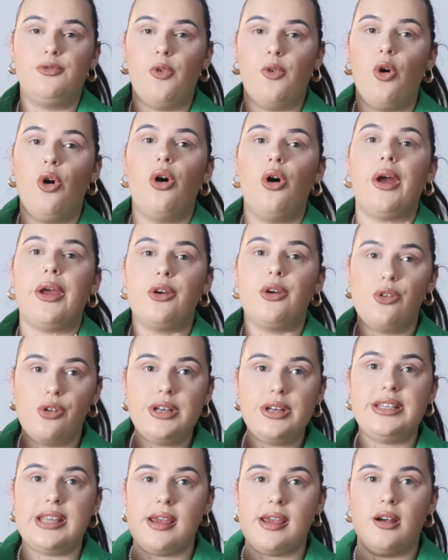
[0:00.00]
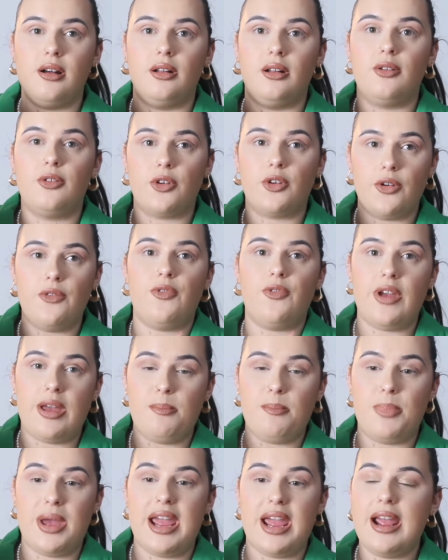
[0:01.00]
for a good deal for a
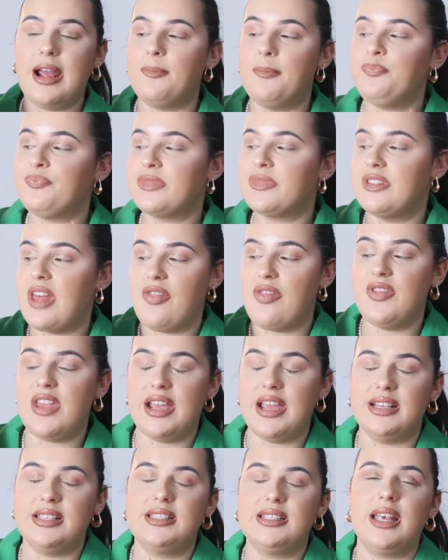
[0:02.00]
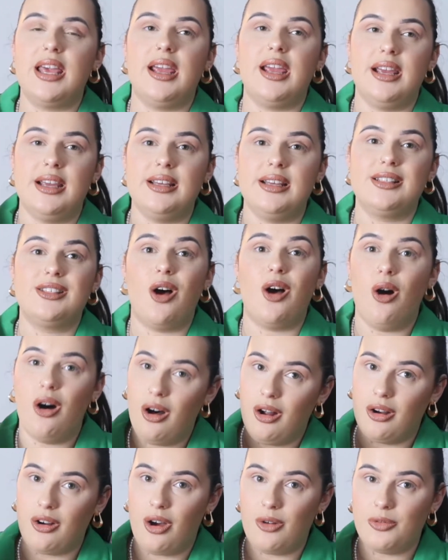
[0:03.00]
Fitbit, then this is
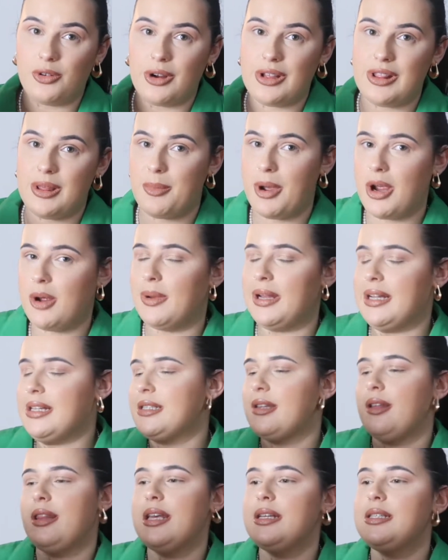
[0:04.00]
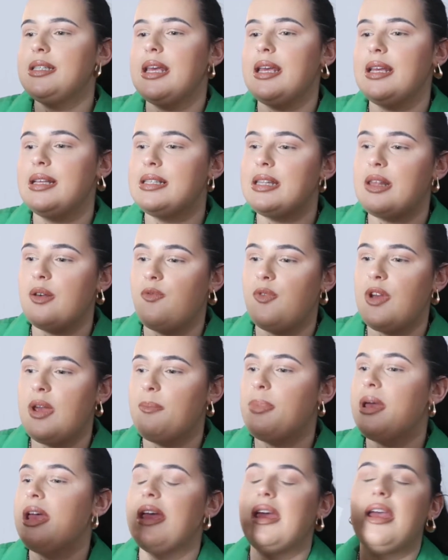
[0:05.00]
on offer at the moment. So this is the
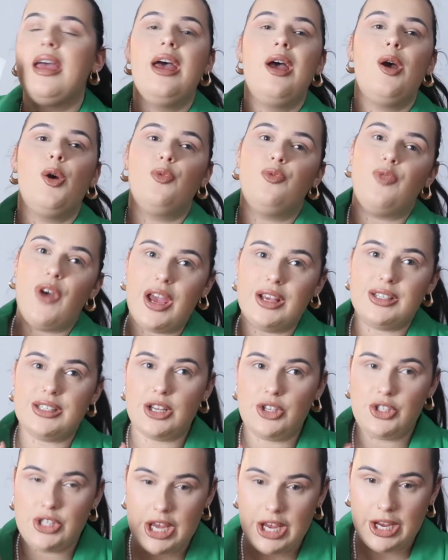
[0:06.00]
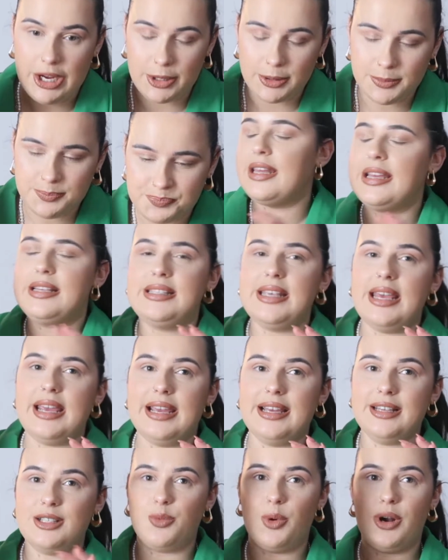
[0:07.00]
Fitbit Versa 2. This
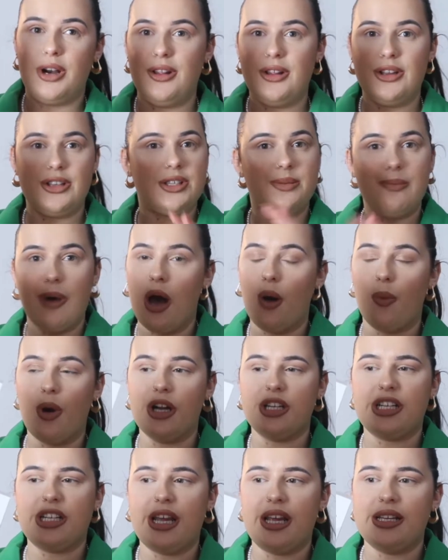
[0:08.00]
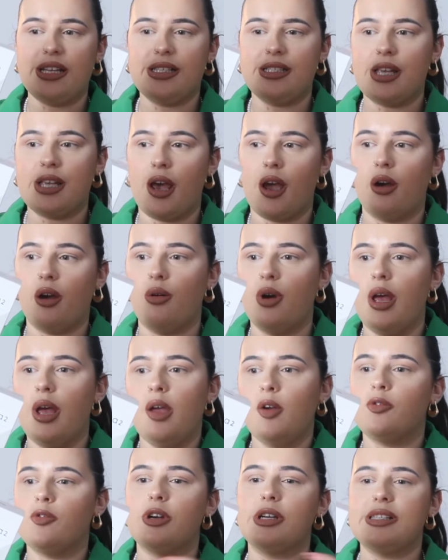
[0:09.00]
is one of the smartwatches. So
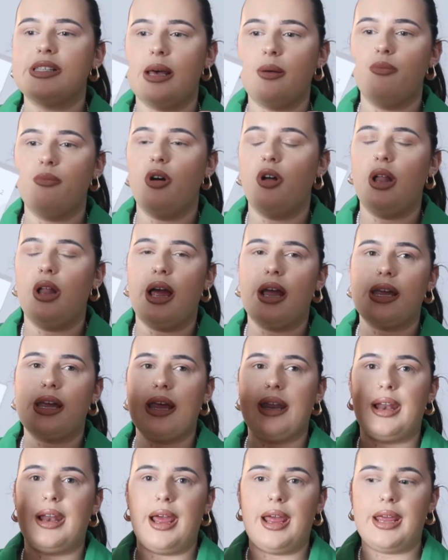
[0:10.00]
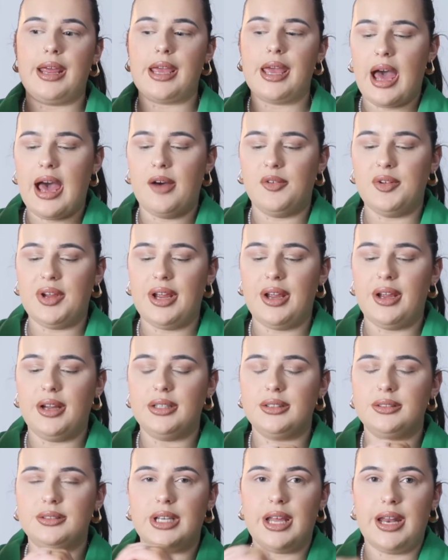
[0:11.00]
for example, I can like have it
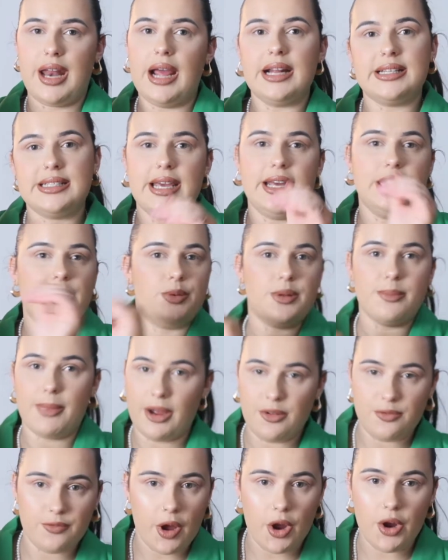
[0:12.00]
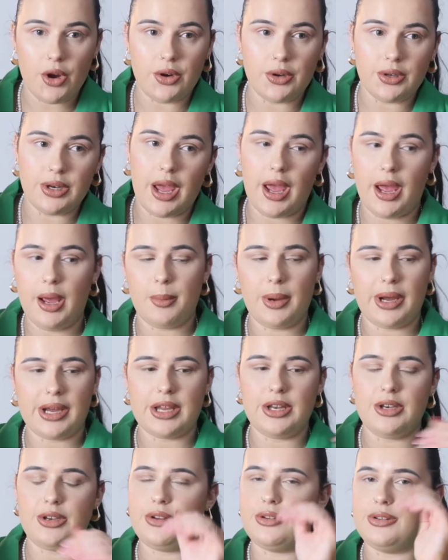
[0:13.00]
connected with my phone, and I
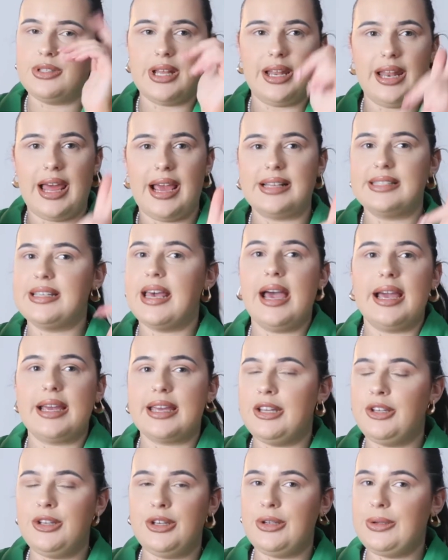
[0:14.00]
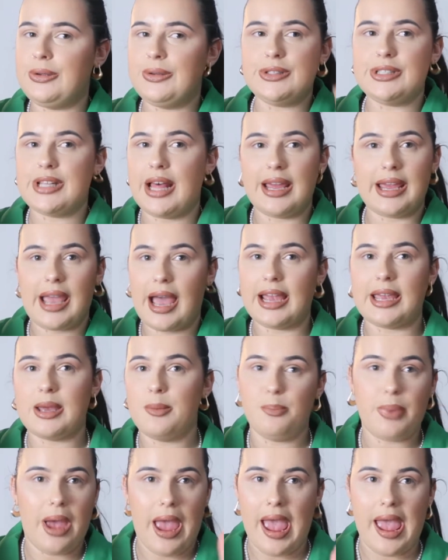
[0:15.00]
can use Alexa, I can use like, I
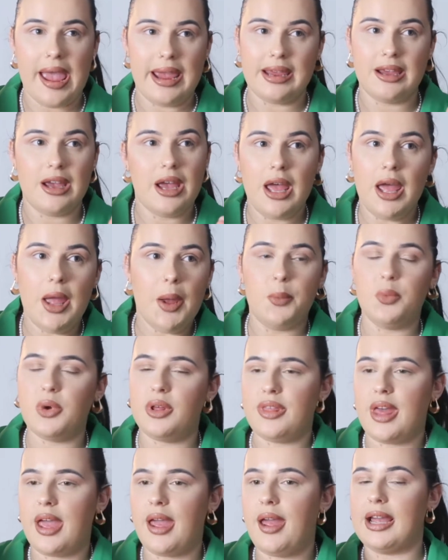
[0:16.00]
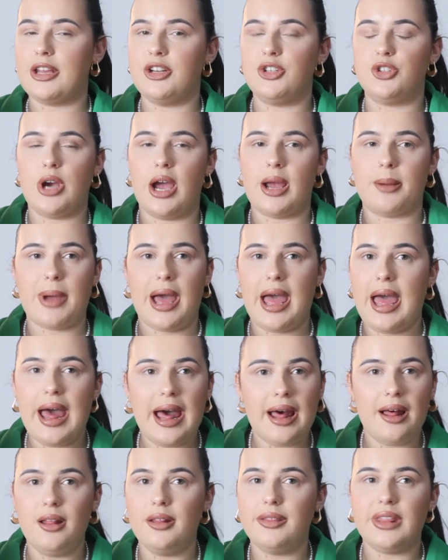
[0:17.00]
can pay with it, I can track my
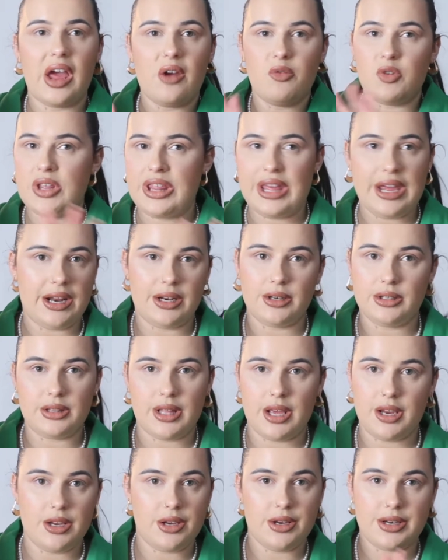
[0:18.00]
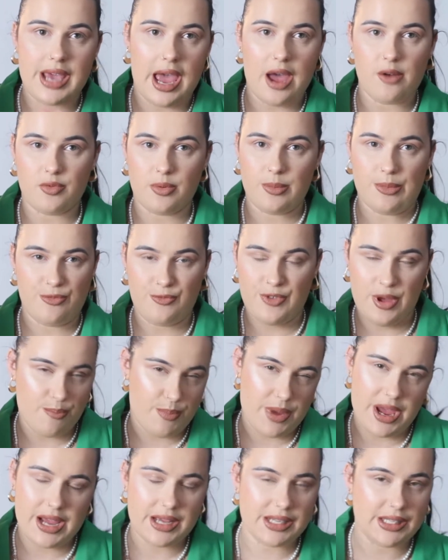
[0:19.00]
health. Everything that you'd get from a
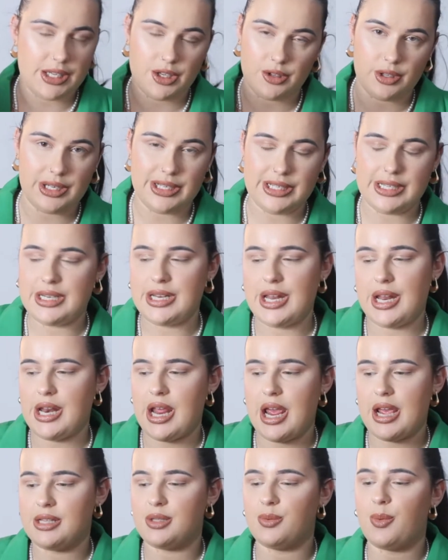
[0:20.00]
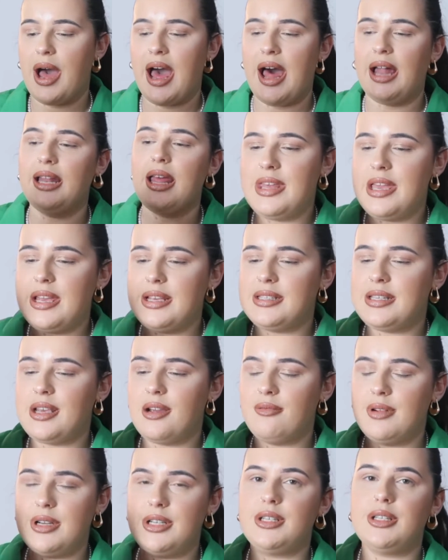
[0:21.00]
Fitbit is included in it as well. This
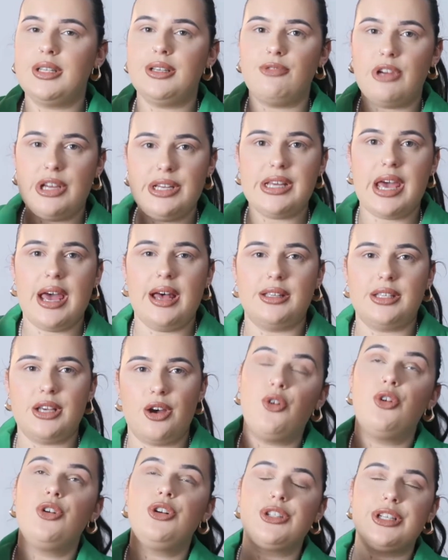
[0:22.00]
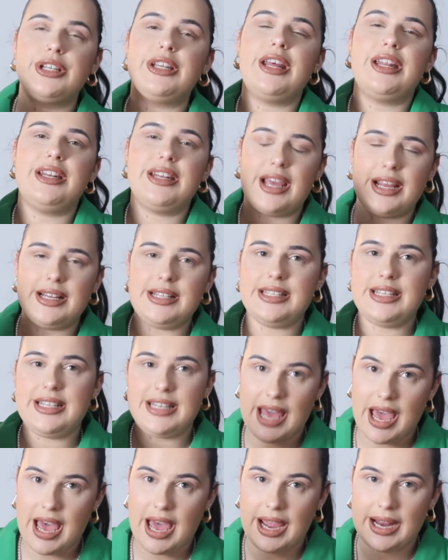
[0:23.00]
originally retails at
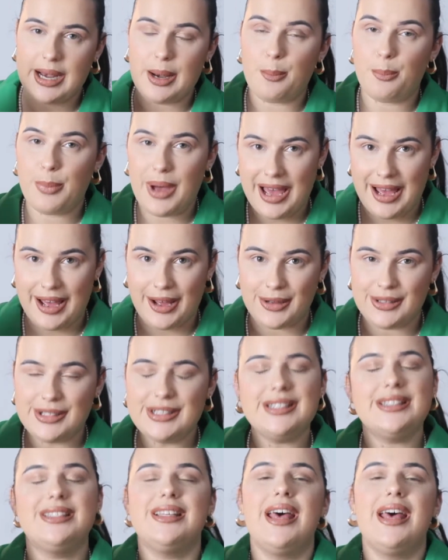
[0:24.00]
£199,